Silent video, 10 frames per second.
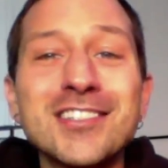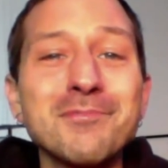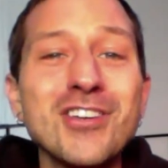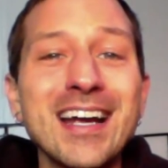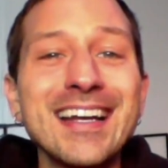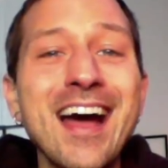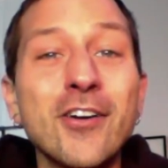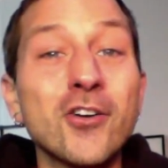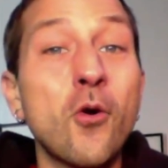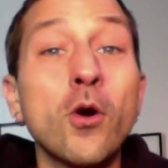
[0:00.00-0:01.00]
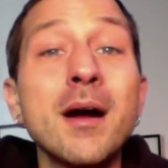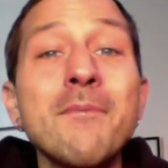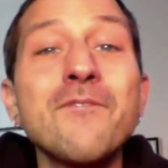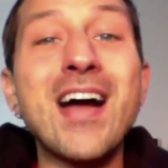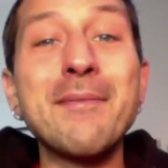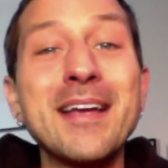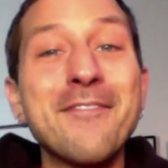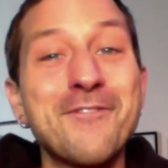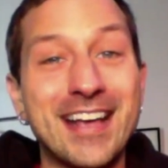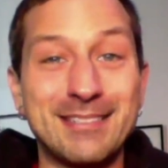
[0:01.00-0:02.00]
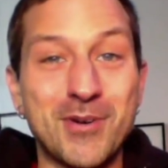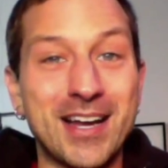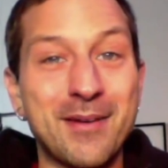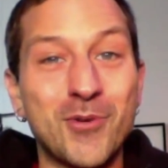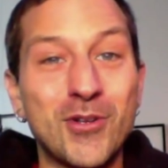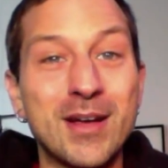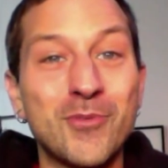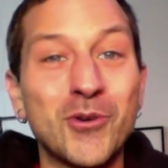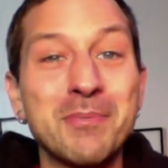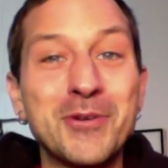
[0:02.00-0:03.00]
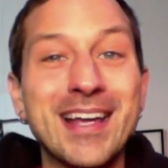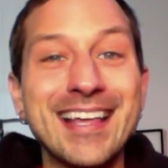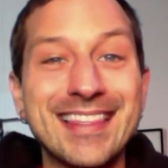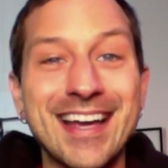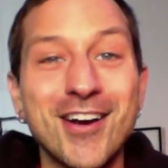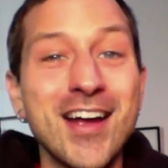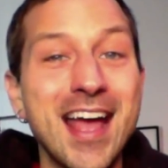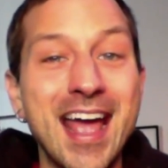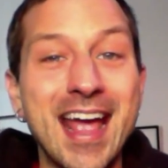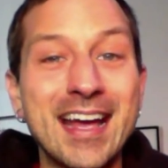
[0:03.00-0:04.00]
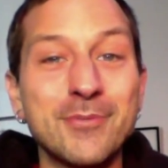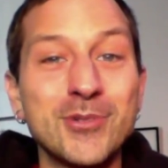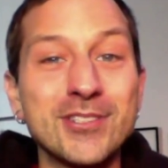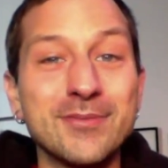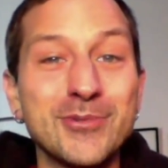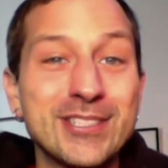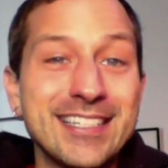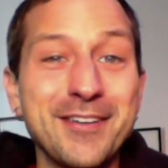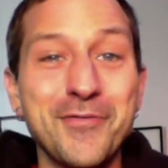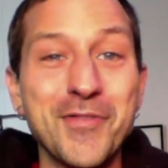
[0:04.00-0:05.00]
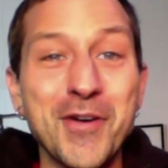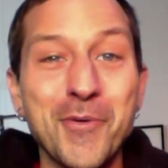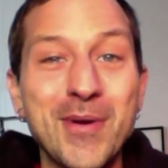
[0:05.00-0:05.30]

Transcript: come check it out or, or come find me on Facebook and we'll and we'll communicate there and we'll we'll see if